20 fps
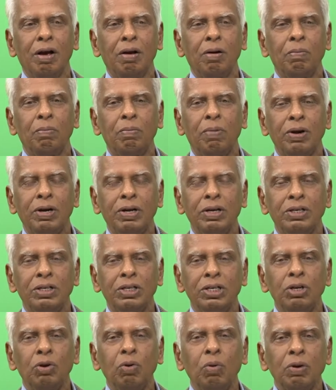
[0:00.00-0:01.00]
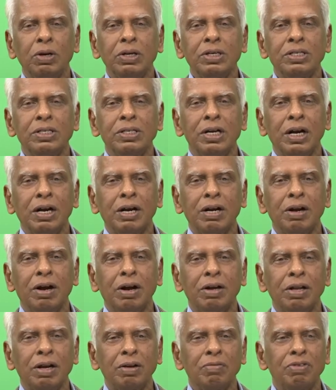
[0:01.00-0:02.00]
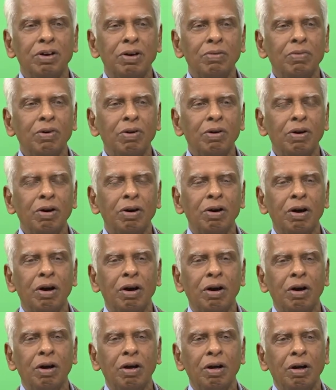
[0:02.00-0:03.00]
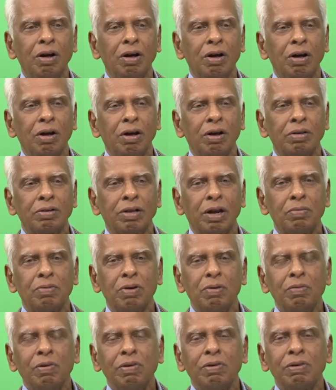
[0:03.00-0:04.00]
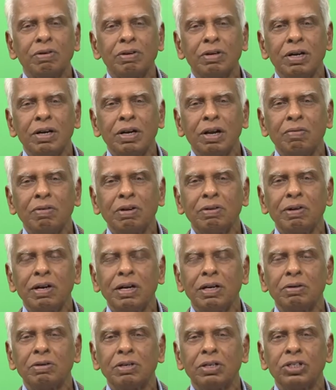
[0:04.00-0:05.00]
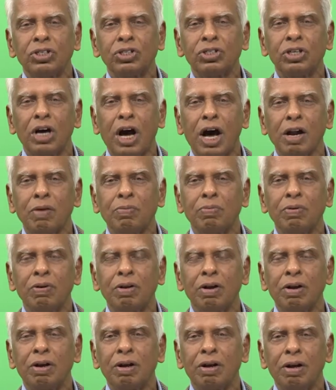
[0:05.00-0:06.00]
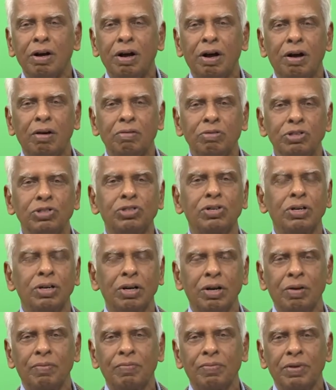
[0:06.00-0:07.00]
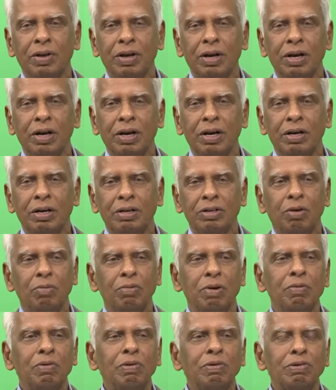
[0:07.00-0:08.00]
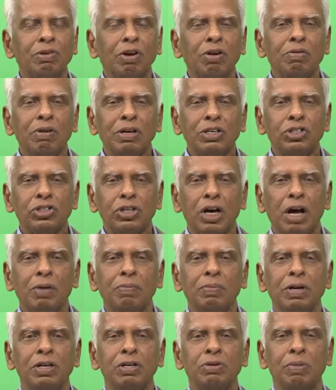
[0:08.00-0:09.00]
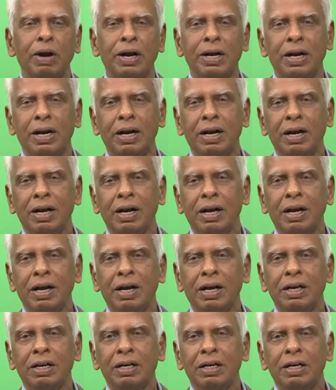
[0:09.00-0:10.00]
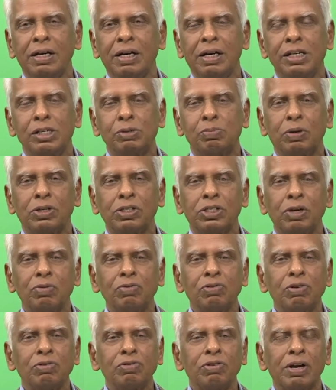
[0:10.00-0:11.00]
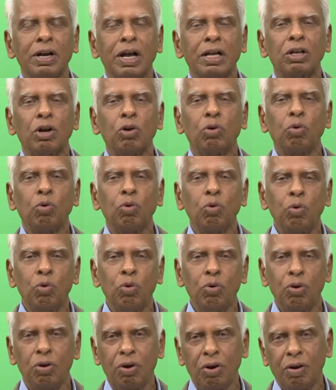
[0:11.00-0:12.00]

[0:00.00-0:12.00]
But she noticed that Bhima didn't have a very sharp vision. You know, Bhima was not very sharp in his mind. His perceptions were rather crude.